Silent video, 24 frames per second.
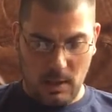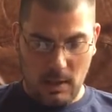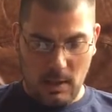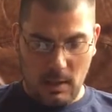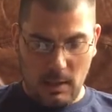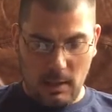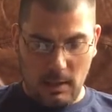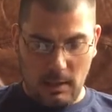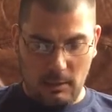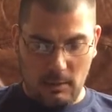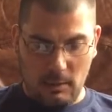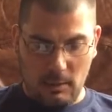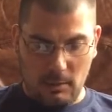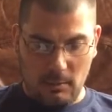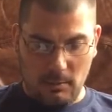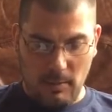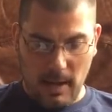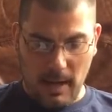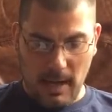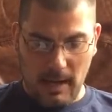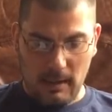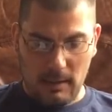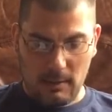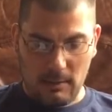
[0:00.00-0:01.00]
He turned
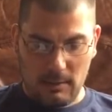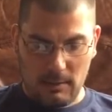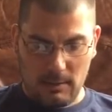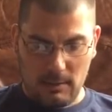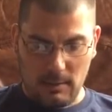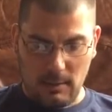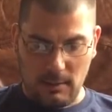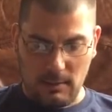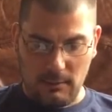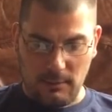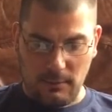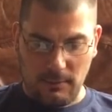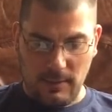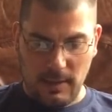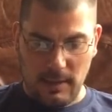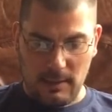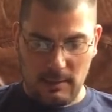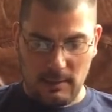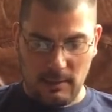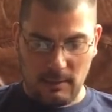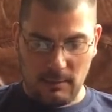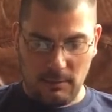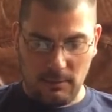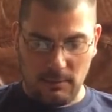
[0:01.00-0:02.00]
back in the seat,
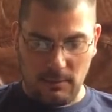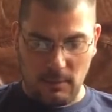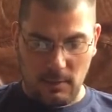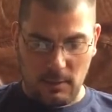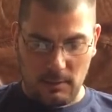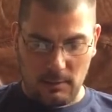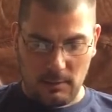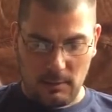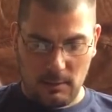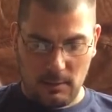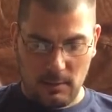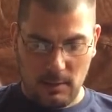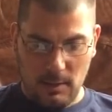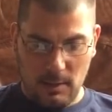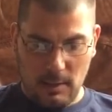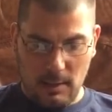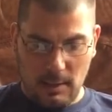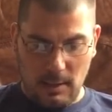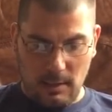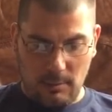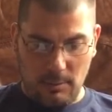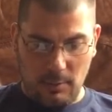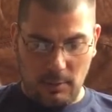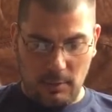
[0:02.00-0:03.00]
facing the front,
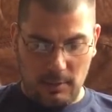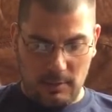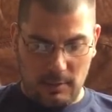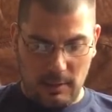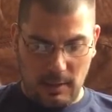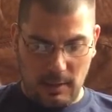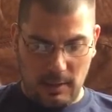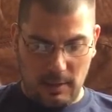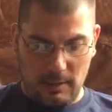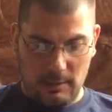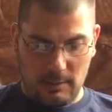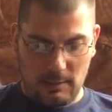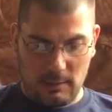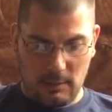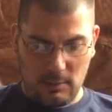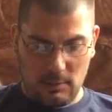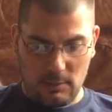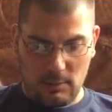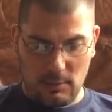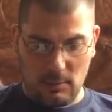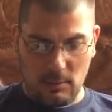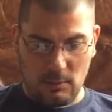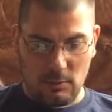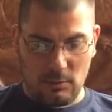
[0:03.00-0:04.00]
and put his hands,
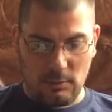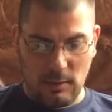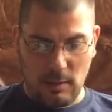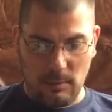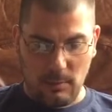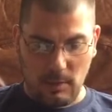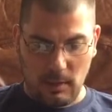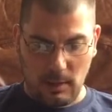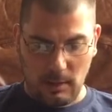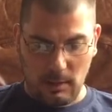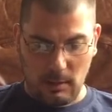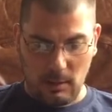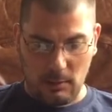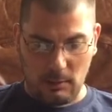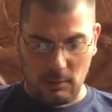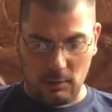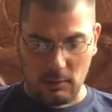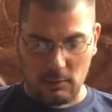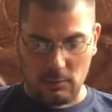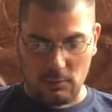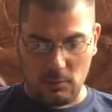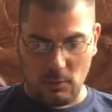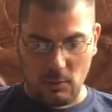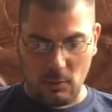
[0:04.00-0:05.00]
still trembling, on the
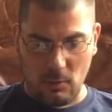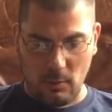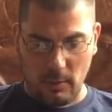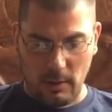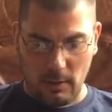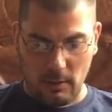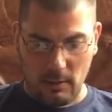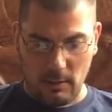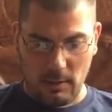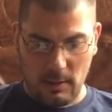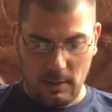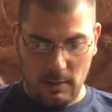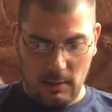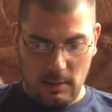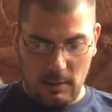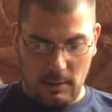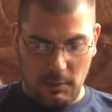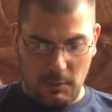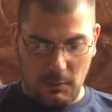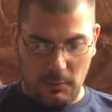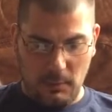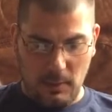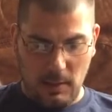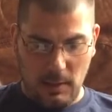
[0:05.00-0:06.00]
control wheel, his
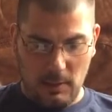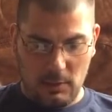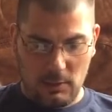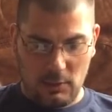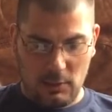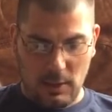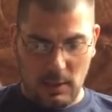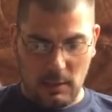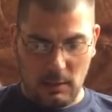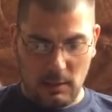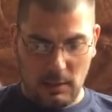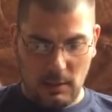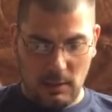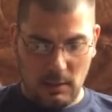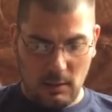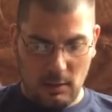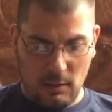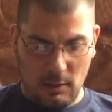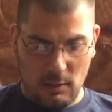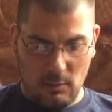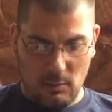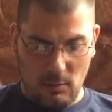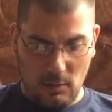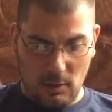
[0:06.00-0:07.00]
feet gently on
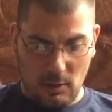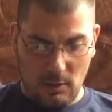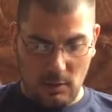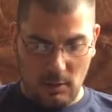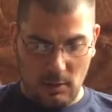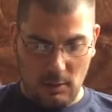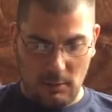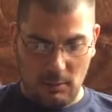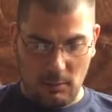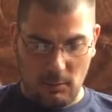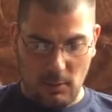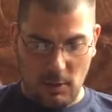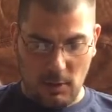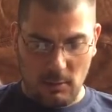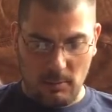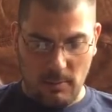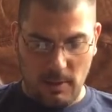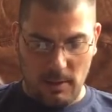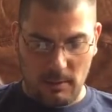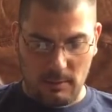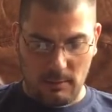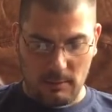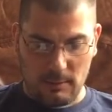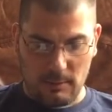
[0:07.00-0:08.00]
the rudder
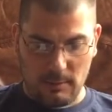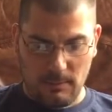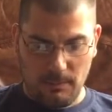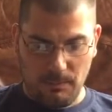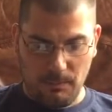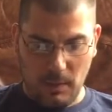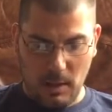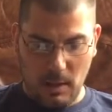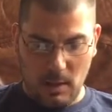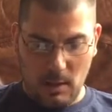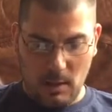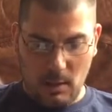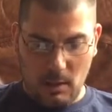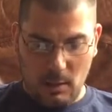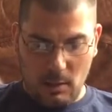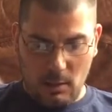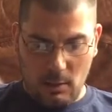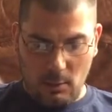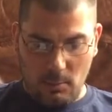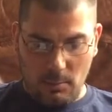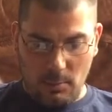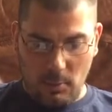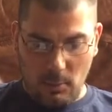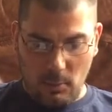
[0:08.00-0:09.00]
pedals. You
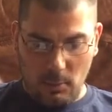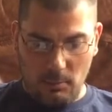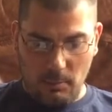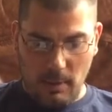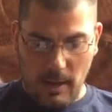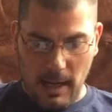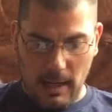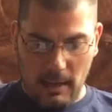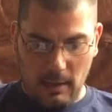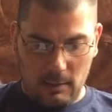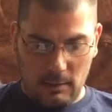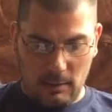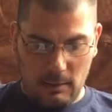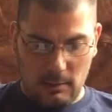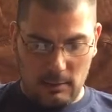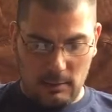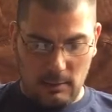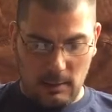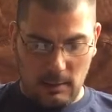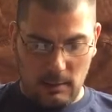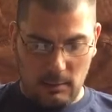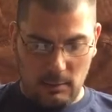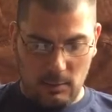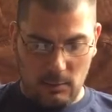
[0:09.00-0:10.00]
pulled back on the
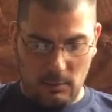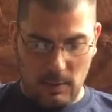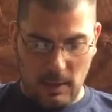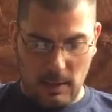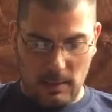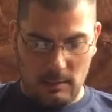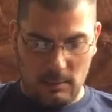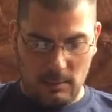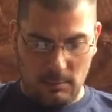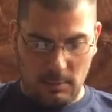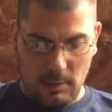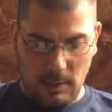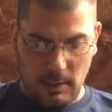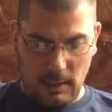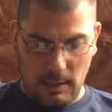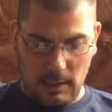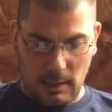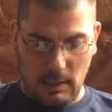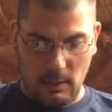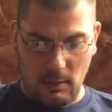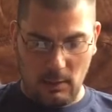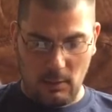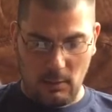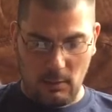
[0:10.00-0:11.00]
stick to raise the plane. He
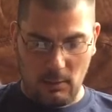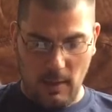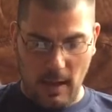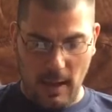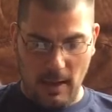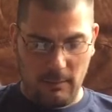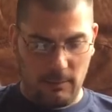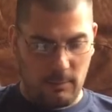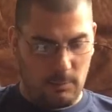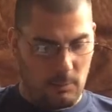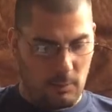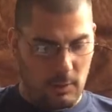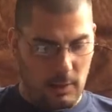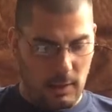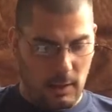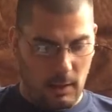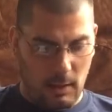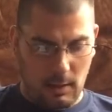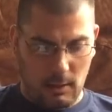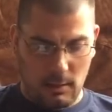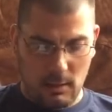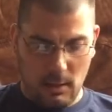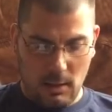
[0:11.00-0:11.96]
knew that from reading.